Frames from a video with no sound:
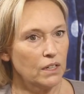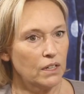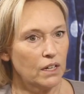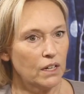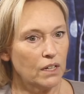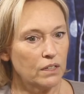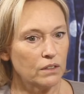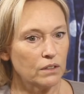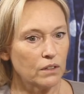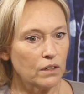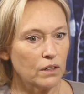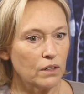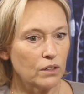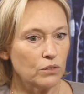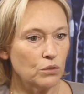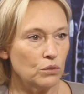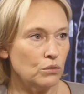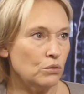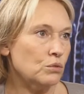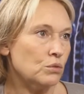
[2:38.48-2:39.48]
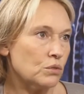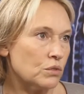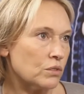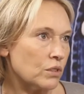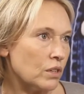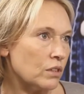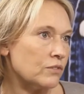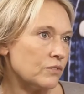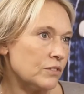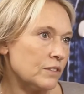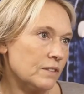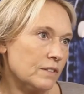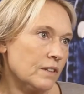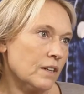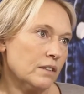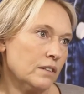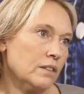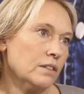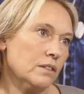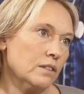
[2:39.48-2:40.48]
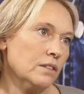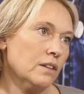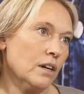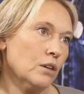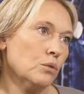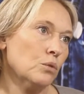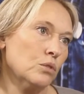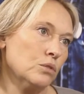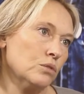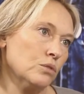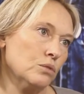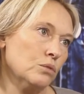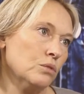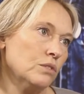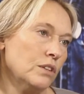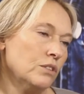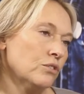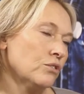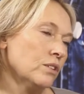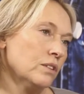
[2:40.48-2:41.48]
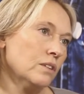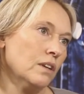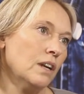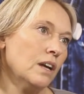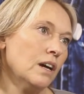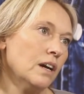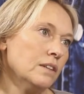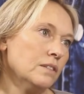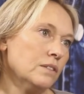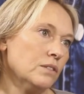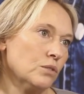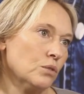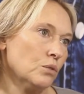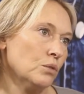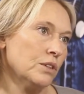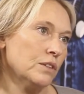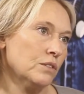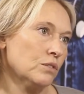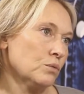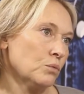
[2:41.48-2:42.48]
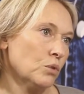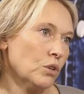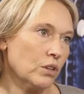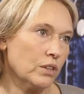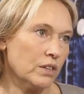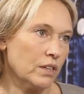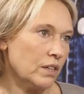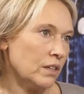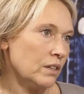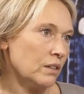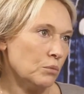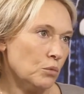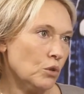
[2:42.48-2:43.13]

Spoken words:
And the new stuff is that it's now also digitalized, so it's working